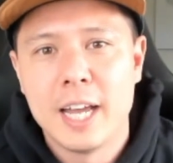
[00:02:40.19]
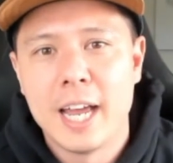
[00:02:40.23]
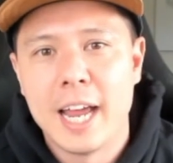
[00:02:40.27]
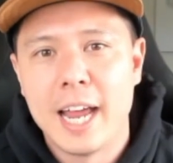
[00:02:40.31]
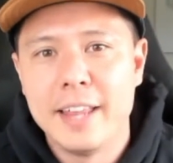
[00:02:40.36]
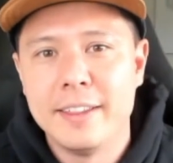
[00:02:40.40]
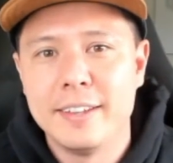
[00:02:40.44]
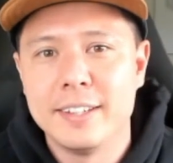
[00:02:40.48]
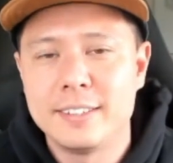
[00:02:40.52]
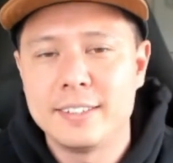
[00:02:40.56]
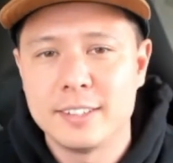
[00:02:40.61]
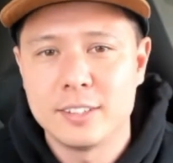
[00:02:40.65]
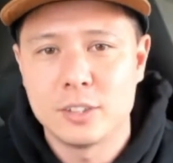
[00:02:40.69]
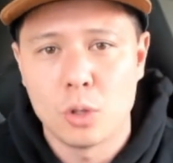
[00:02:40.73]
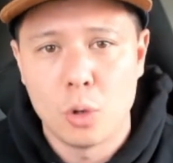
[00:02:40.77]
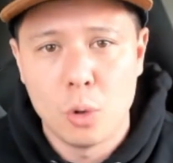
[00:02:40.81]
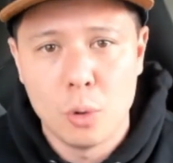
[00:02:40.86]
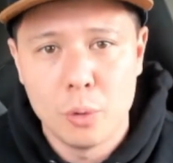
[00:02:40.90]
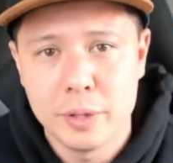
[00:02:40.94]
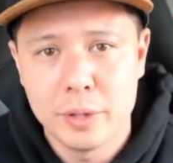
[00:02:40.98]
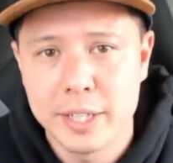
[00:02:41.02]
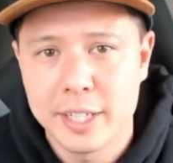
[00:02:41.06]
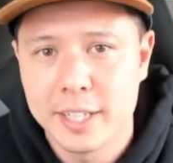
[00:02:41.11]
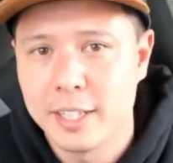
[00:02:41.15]
And this is
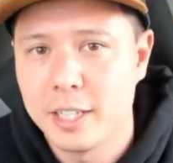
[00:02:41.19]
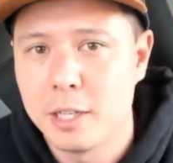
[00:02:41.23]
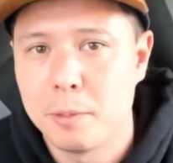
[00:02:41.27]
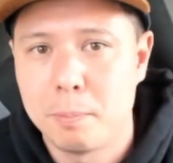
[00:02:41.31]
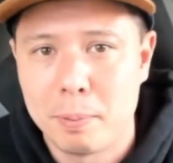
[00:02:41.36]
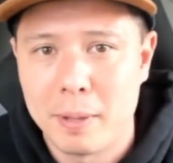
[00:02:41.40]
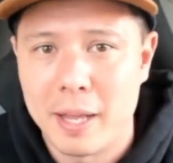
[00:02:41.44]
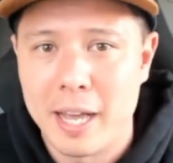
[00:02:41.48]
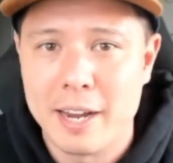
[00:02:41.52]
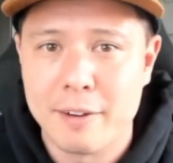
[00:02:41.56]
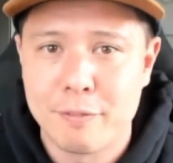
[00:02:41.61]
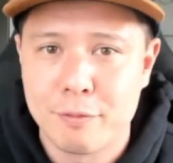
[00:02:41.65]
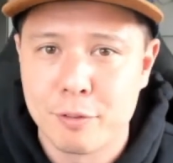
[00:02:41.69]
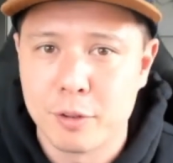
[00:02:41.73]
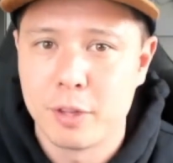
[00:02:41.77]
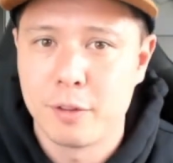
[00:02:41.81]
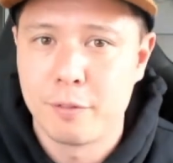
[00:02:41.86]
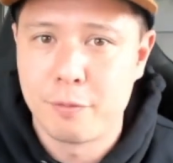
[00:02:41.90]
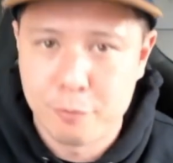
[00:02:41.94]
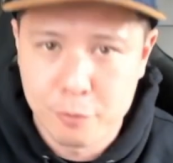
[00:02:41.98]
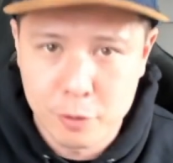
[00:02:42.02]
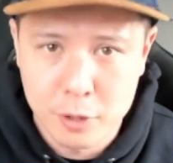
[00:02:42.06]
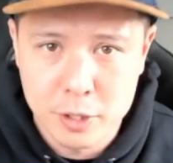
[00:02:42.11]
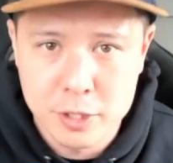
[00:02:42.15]
only going to apply for the
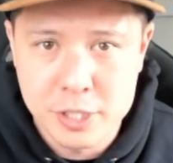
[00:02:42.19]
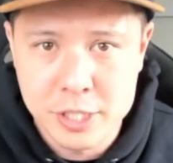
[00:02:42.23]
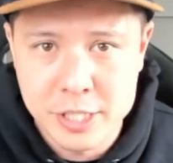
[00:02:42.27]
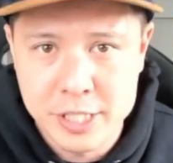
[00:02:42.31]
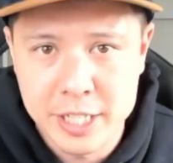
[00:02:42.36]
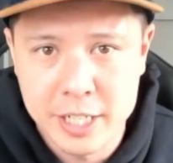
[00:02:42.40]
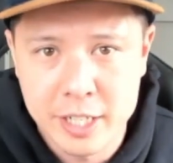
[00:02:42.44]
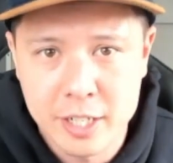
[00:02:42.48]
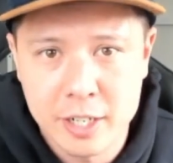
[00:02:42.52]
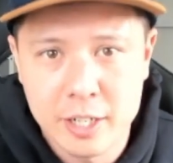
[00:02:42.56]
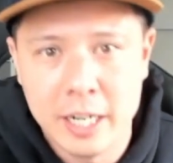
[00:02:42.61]
first year.